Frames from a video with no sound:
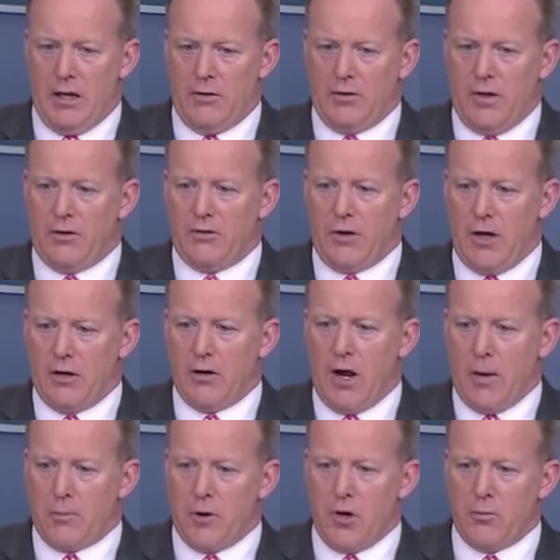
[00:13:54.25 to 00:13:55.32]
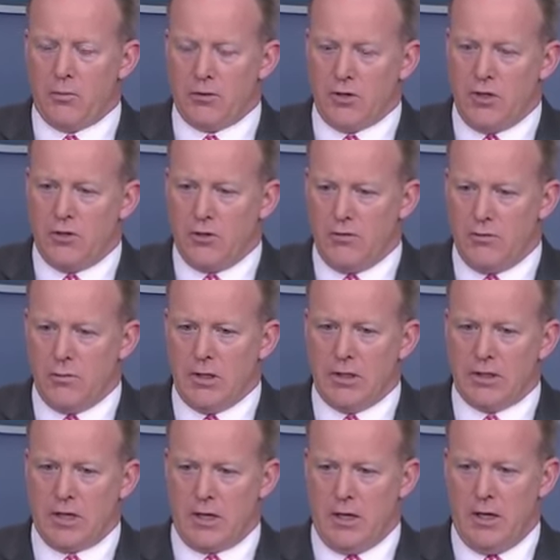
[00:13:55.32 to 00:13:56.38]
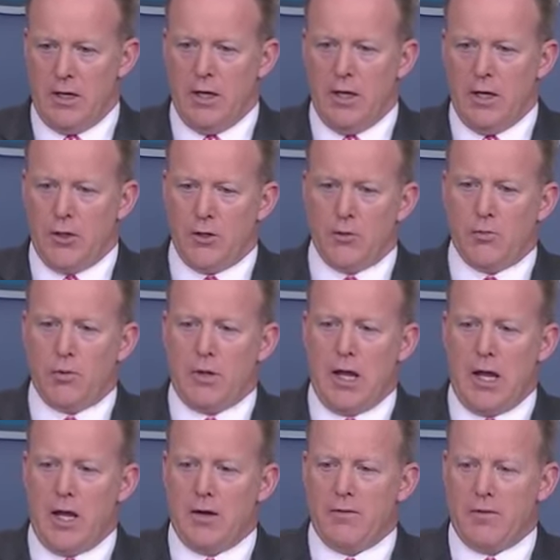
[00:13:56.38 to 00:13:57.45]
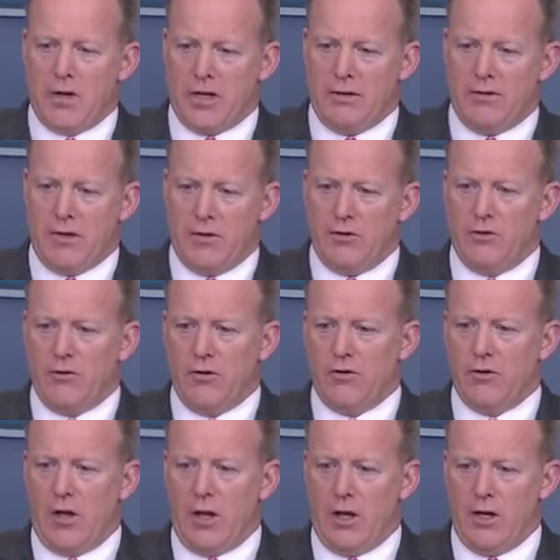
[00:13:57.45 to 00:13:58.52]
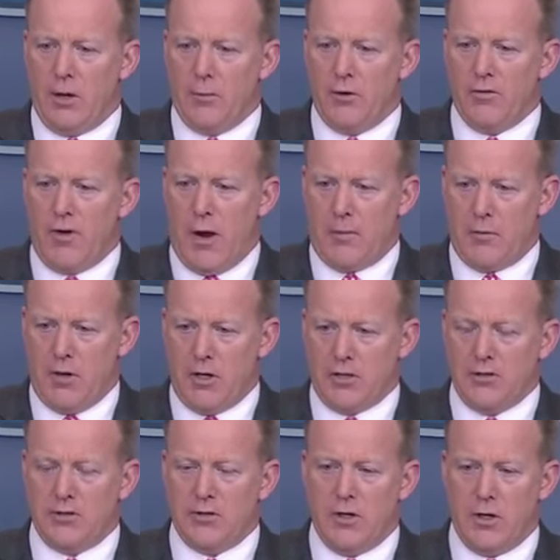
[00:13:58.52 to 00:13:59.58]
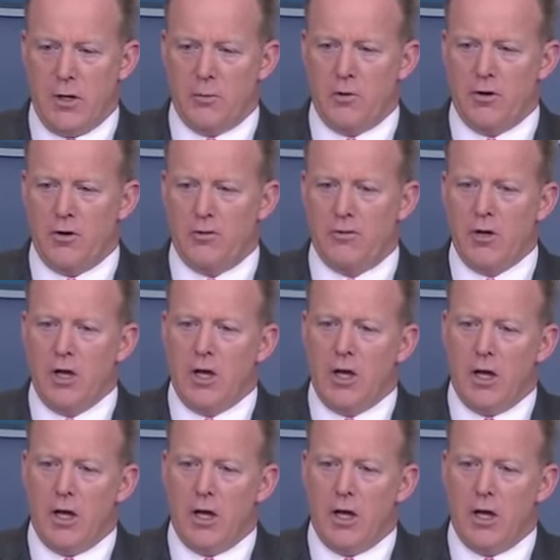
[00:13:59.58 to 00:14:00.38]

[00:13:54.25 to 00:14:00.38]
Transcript: It is a standard operating procedure of the military to plan for contingencies in a number of operations in a number of